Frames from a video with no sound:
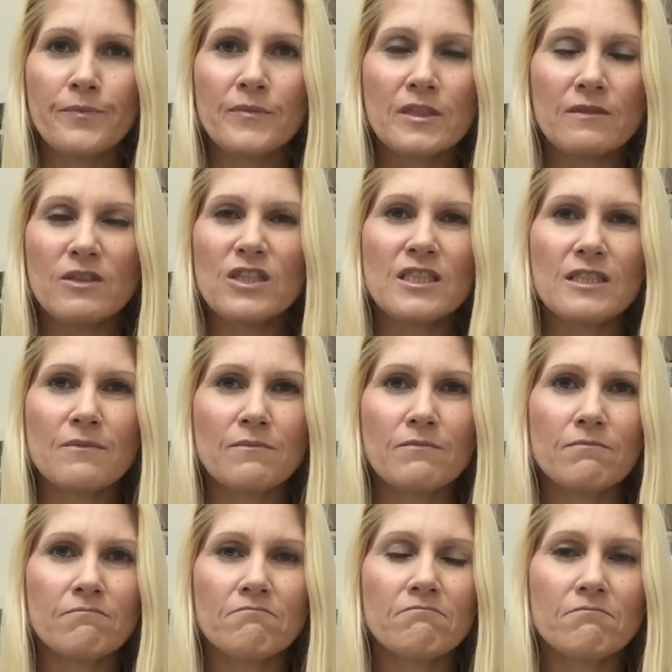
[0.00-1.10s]
so just some
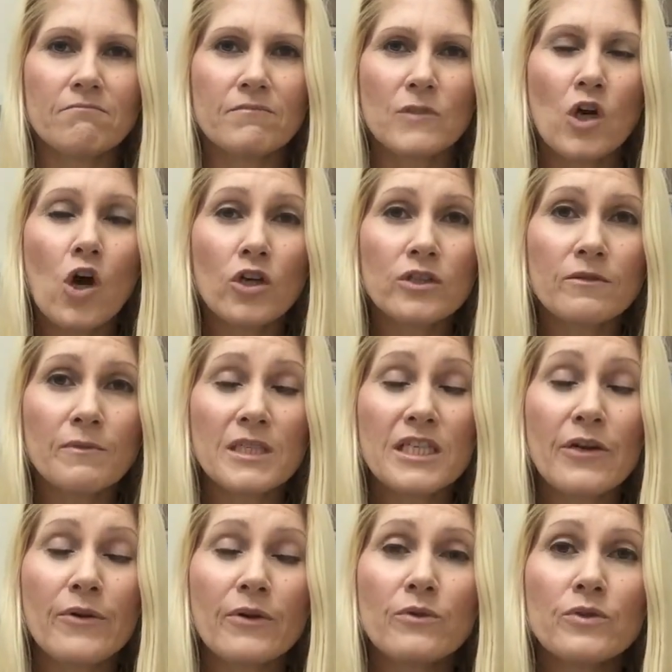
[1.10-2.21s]
cotton
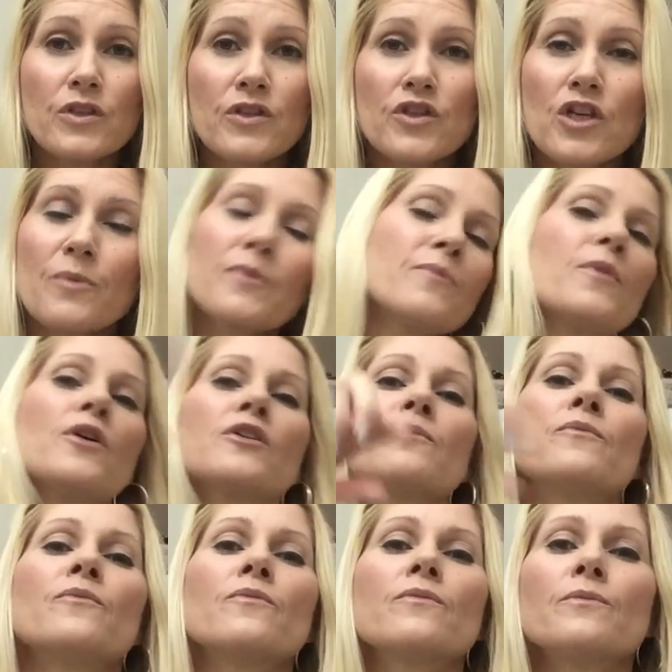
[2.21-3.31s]
material to the top and
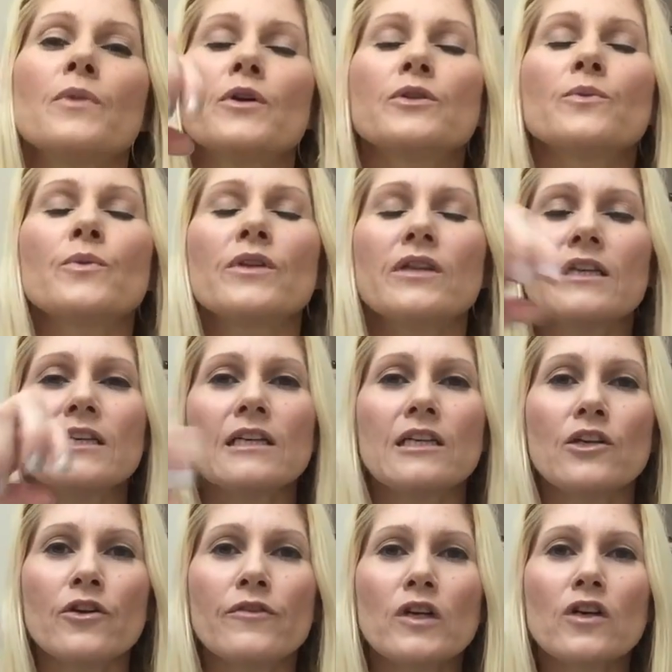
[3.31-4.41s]
bottom with an
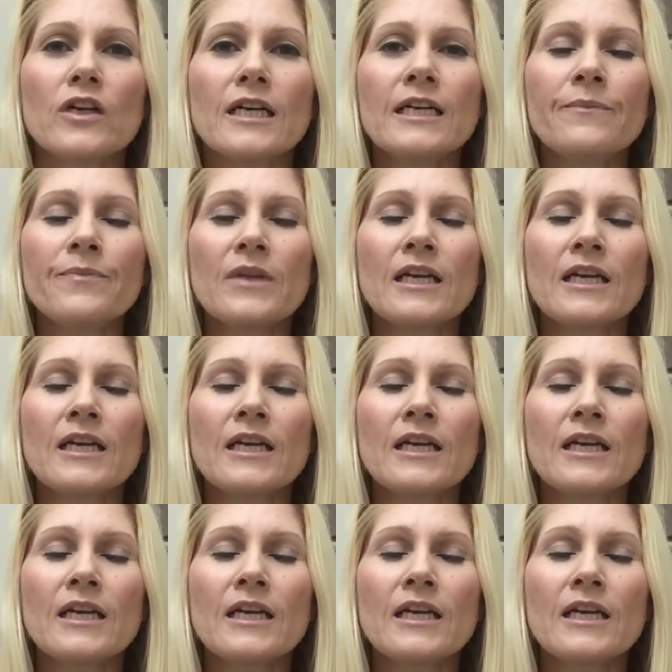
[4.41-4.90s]
overlocker,